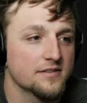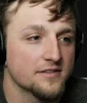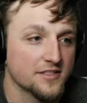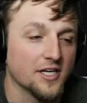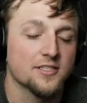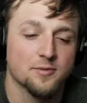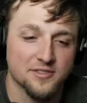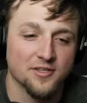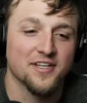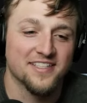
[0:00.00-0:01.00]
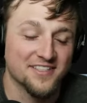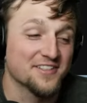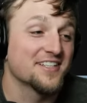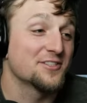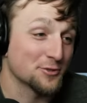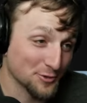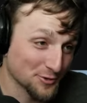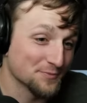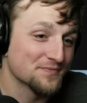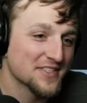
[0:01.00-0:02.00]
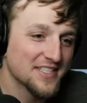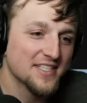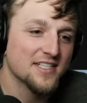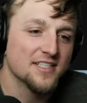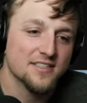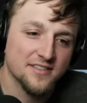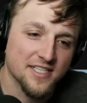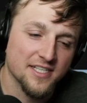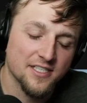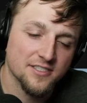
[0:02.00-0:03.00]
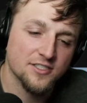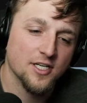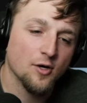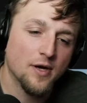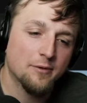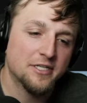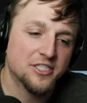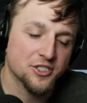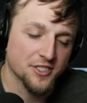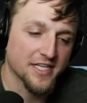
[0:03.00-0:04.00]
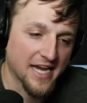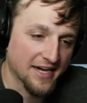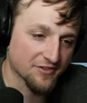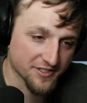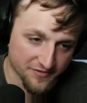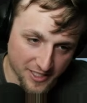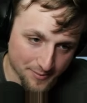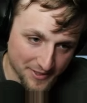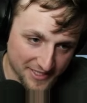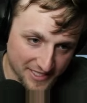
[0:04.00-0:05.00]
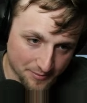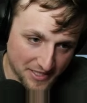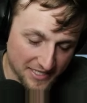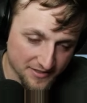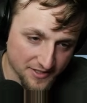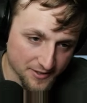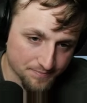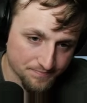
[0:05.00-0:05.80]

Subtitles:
dogs must donate to you. True. There's no way we shouldn't have an environment getting past here.